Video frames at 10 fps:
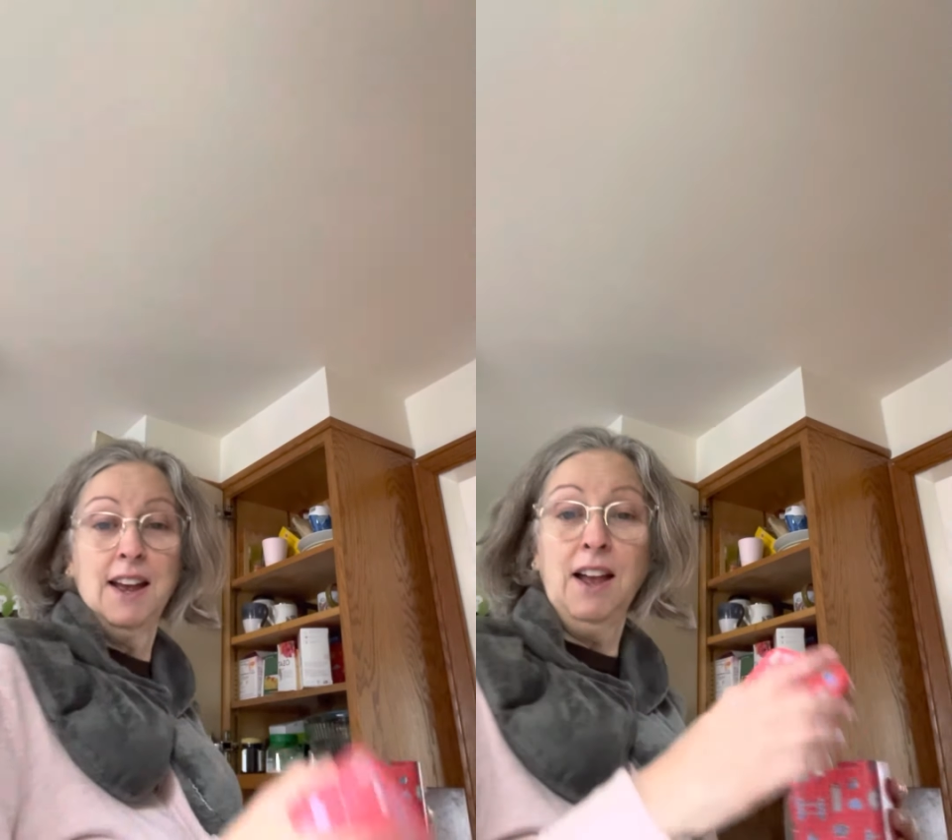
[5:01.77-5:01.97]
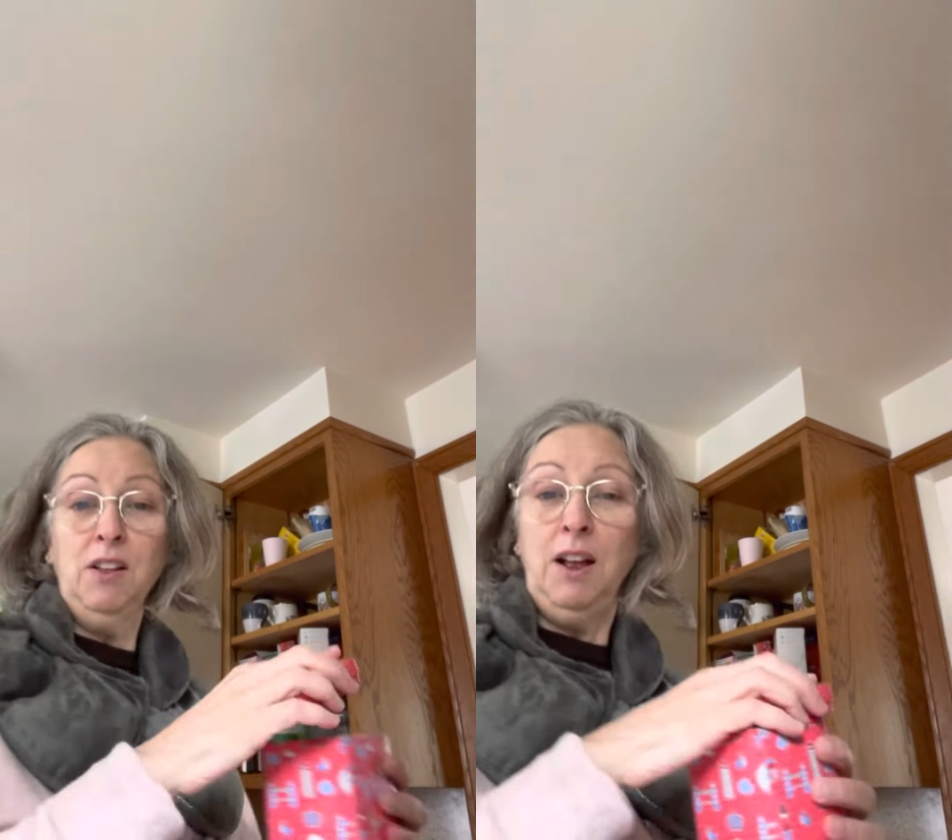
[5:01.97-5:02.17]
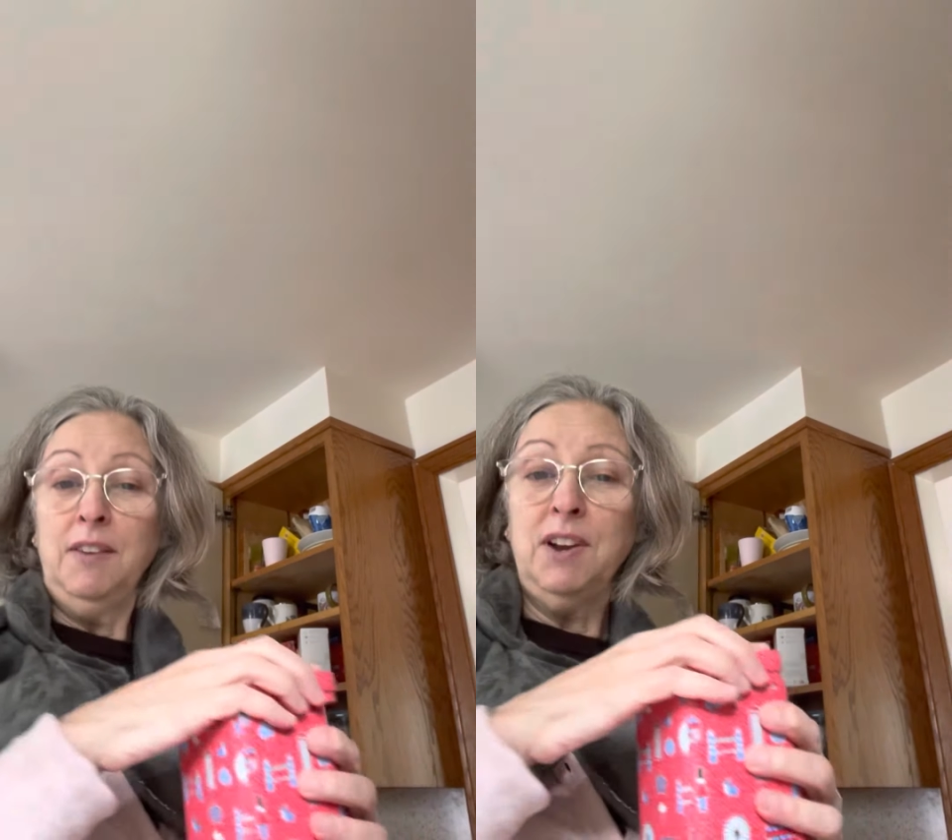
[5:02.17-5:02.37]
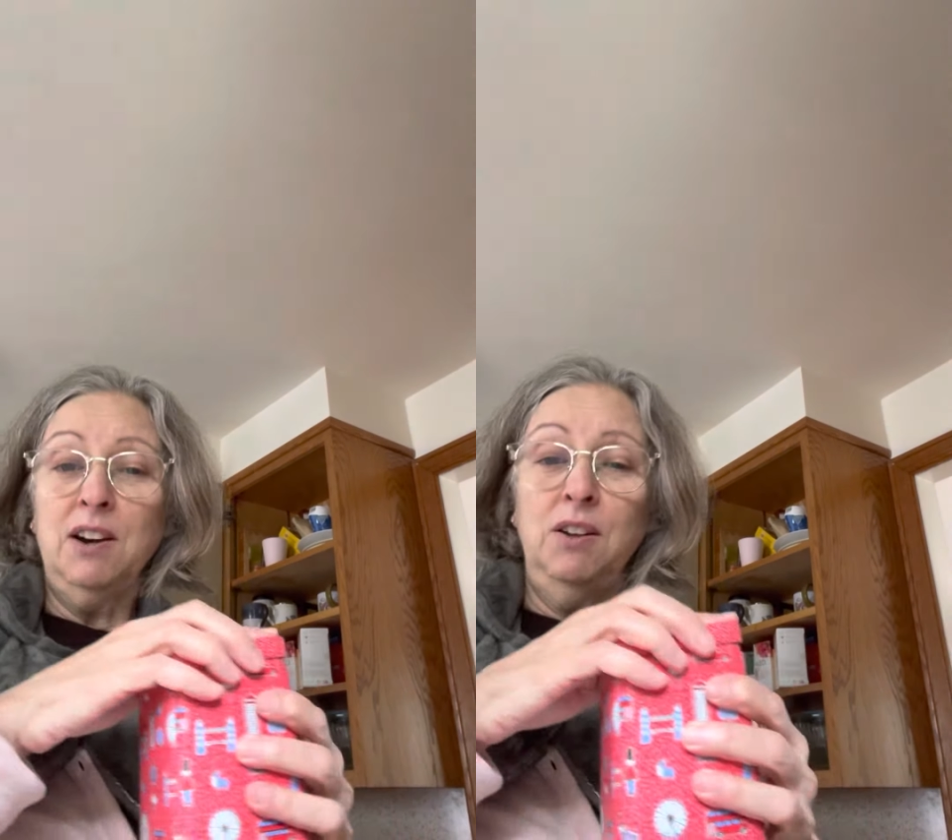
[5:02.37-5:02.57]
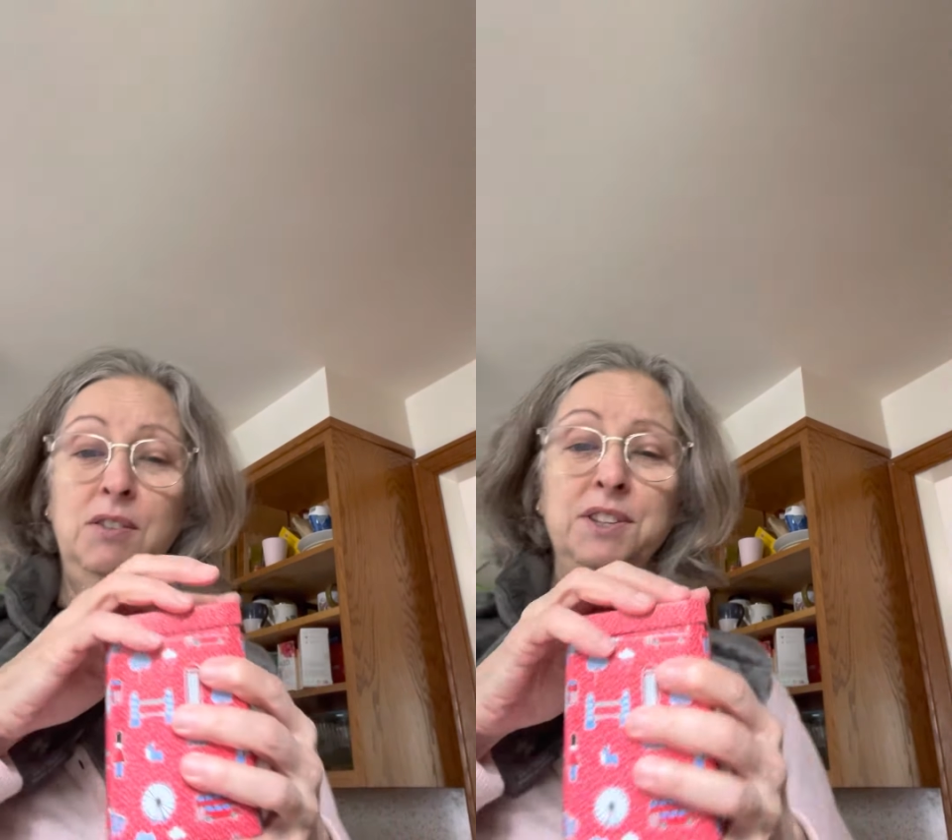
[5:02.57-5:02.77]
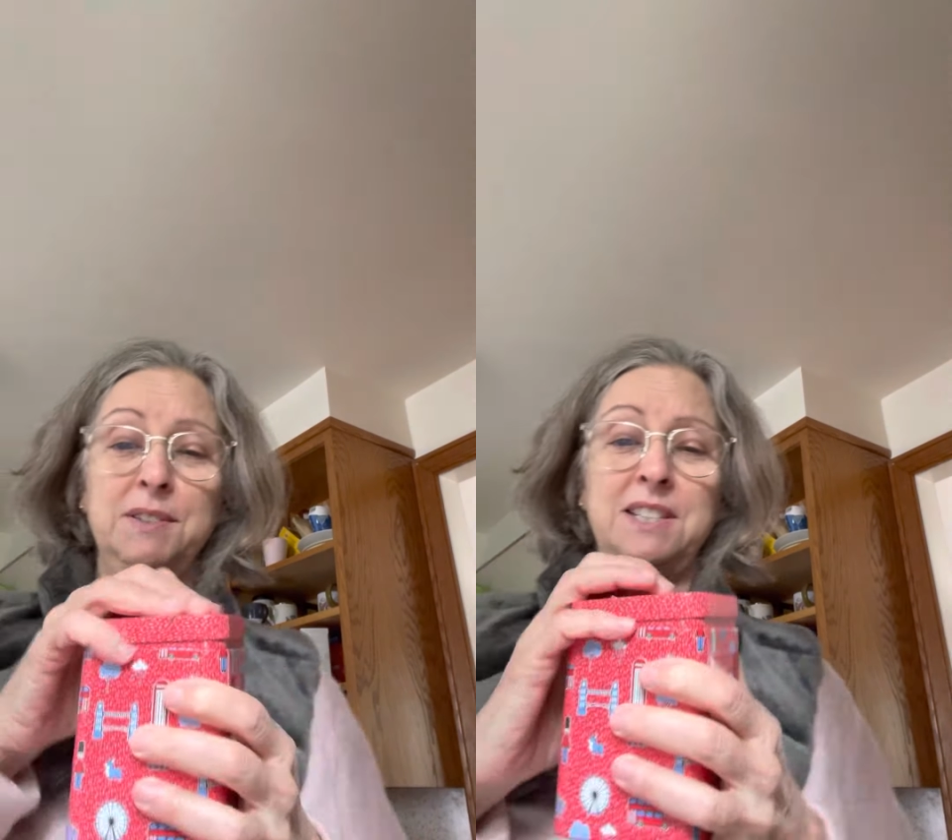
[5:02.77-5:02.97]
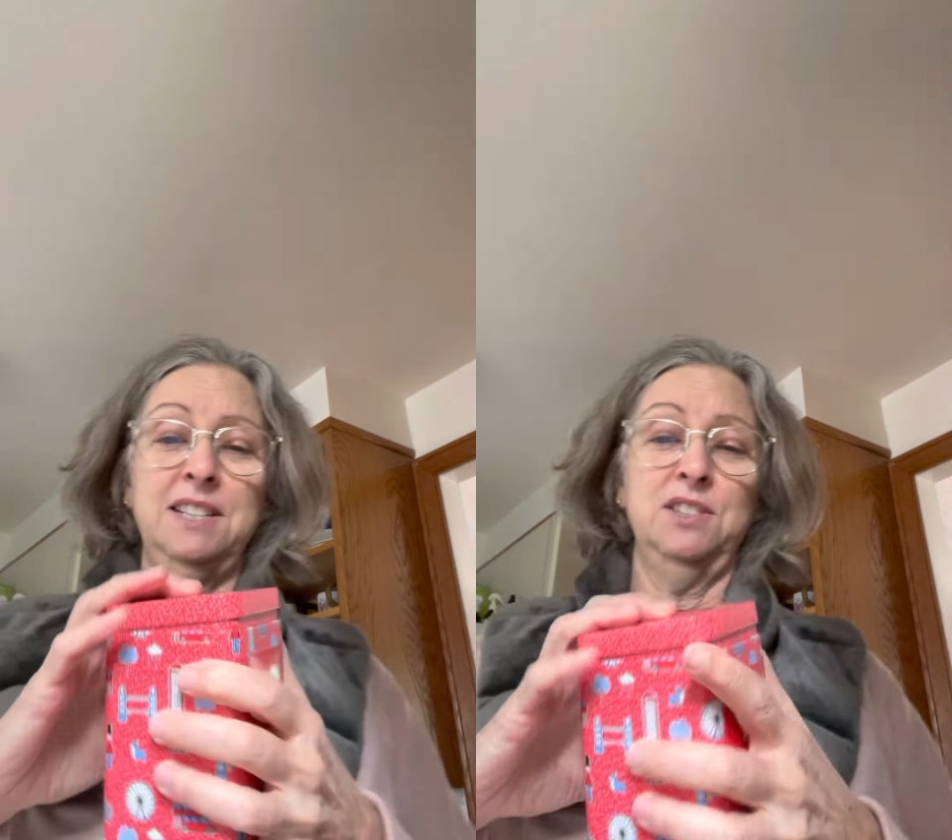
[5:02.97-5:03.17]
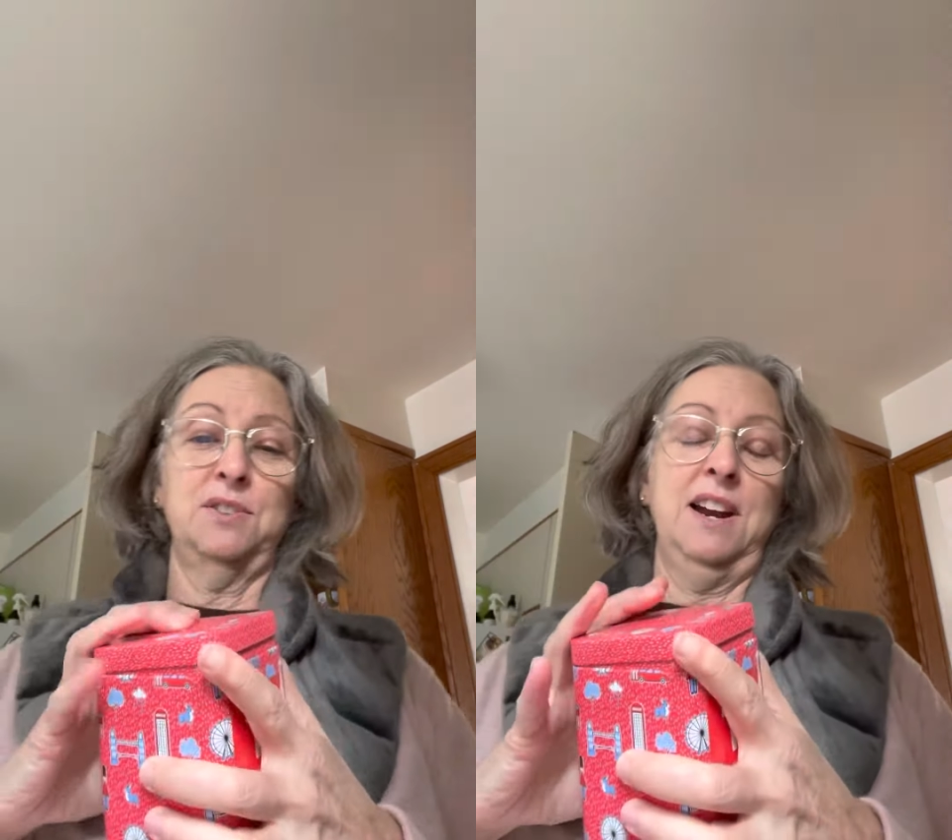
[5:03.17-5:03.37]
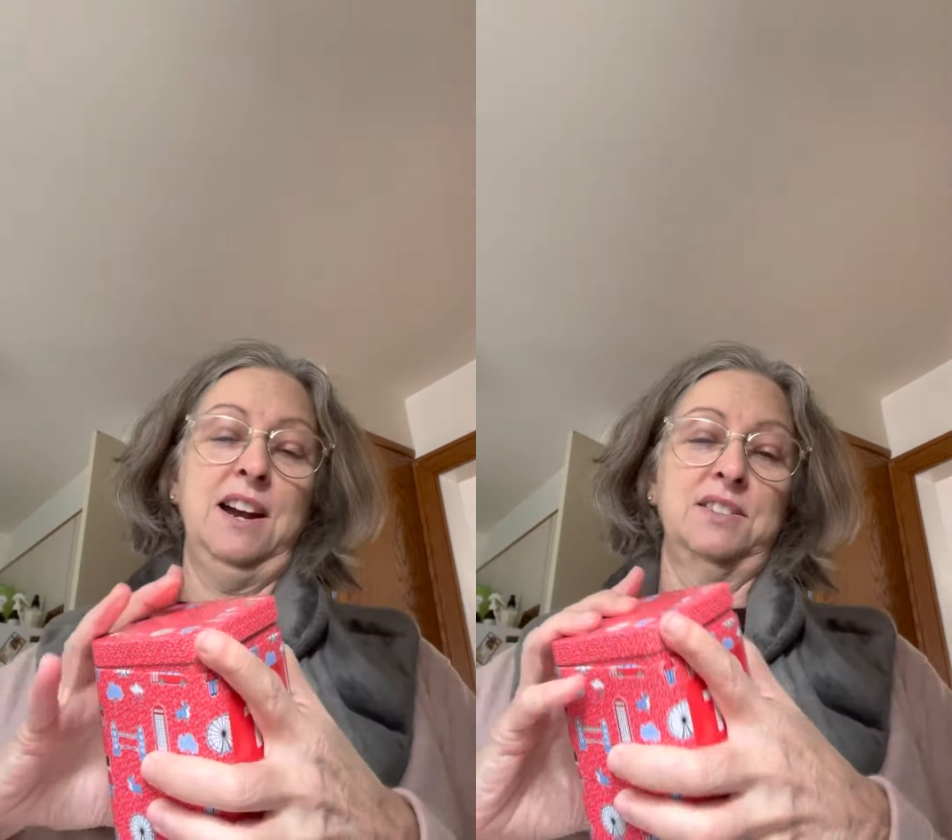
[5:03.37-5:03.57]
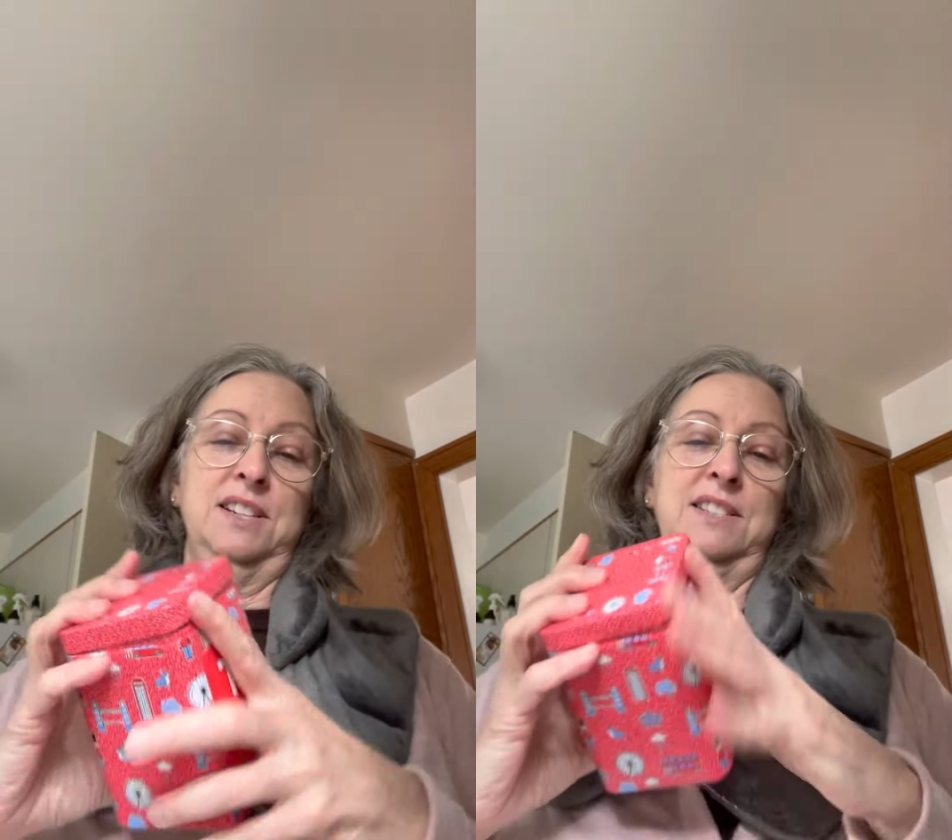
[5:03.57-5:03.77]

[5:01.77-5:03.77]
I've got all the teas are out because